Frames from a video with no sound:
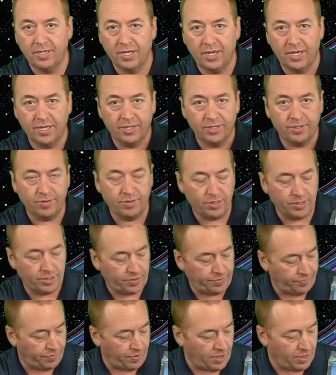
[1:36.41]
Uh, this one
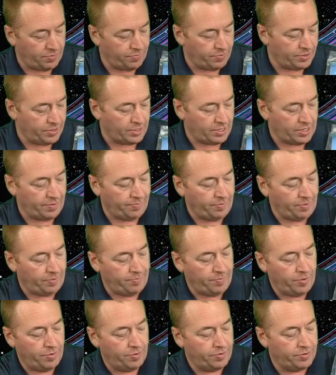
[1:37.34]
looks fun with a couple
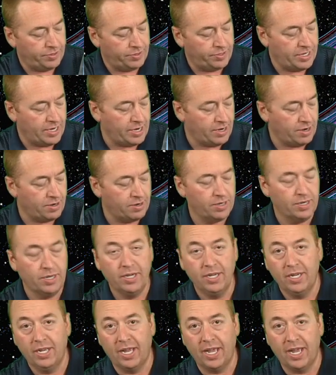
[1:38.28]
of motors there
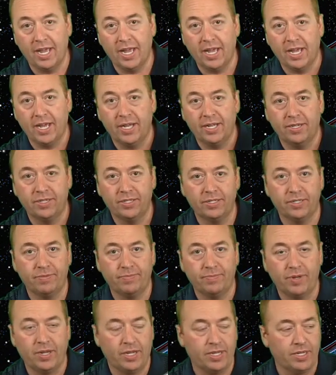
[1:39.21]
and
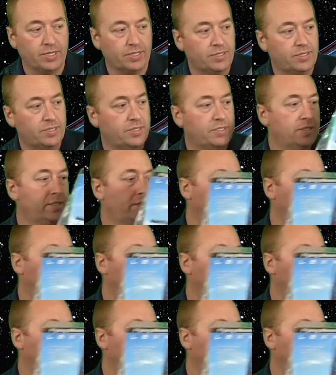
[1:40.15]
some nice